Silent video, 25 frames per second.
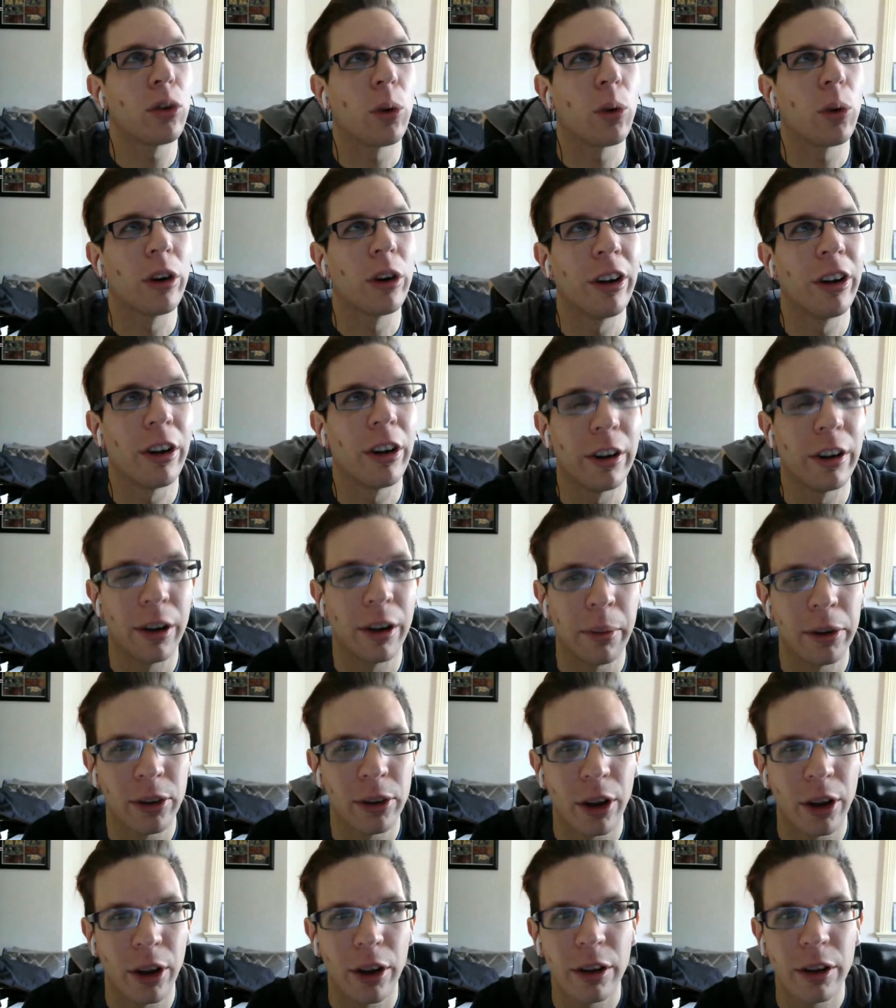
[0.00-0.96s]
ordered it on
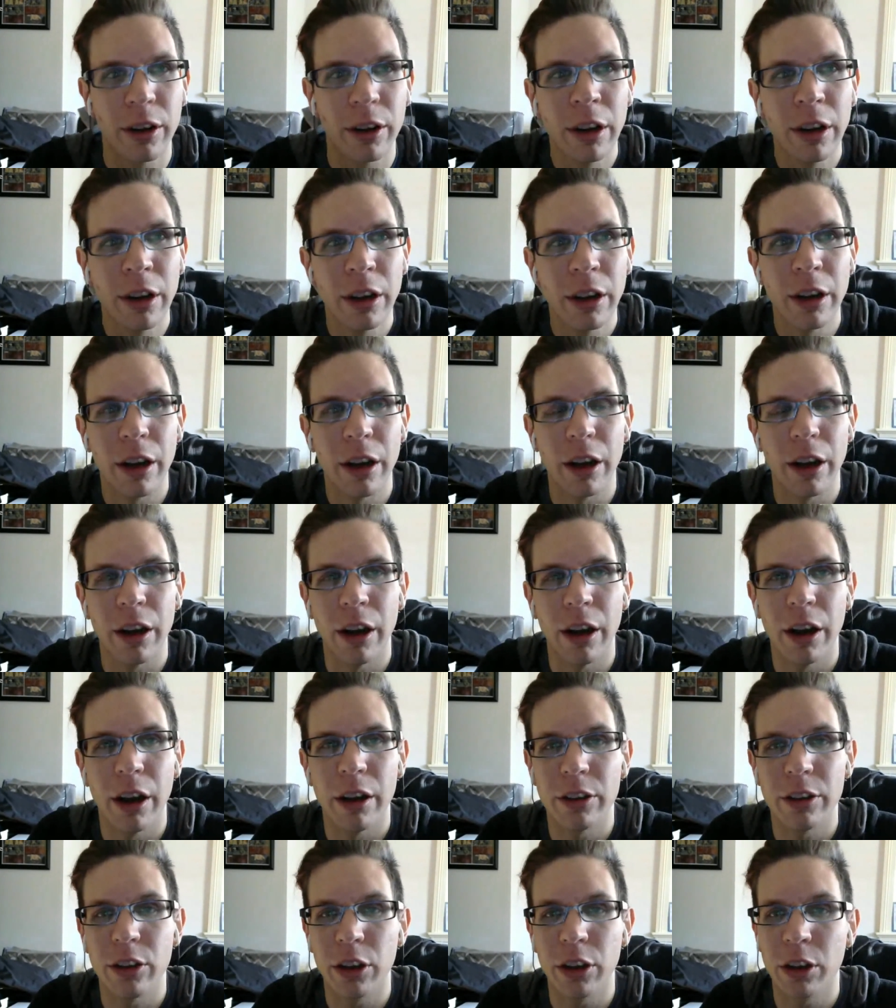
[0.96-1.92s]
Amazon,
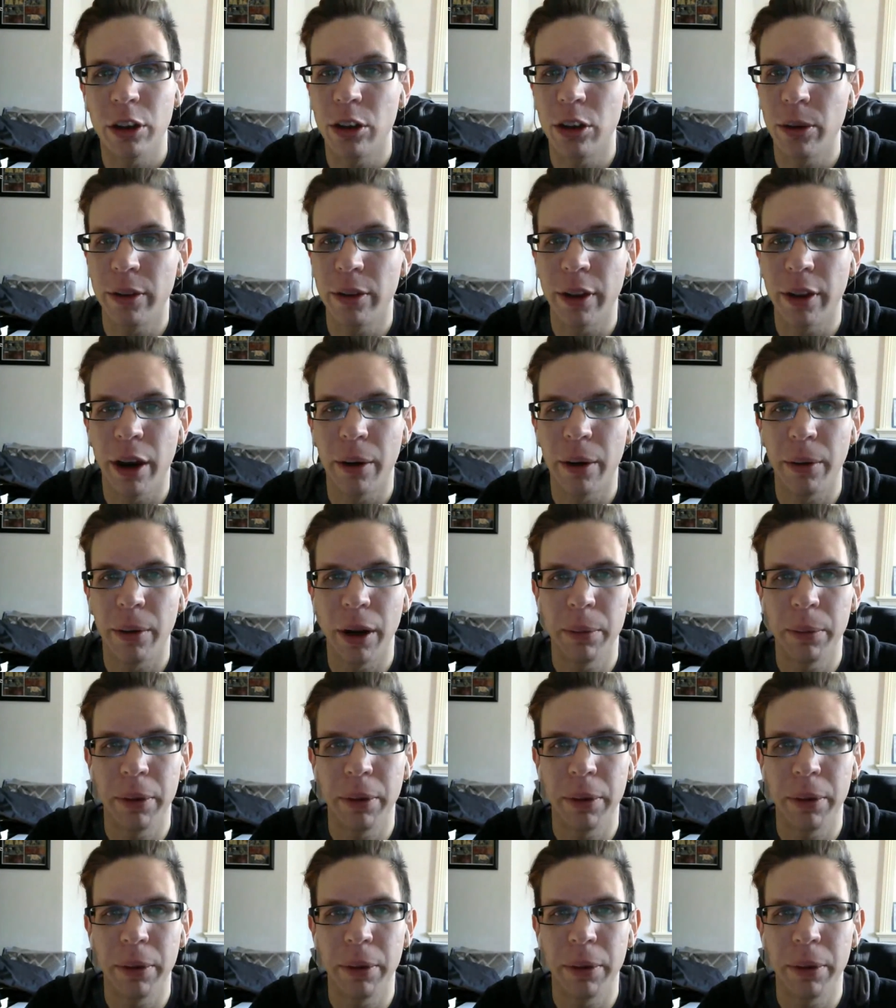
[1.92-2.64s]
so you can do it that way.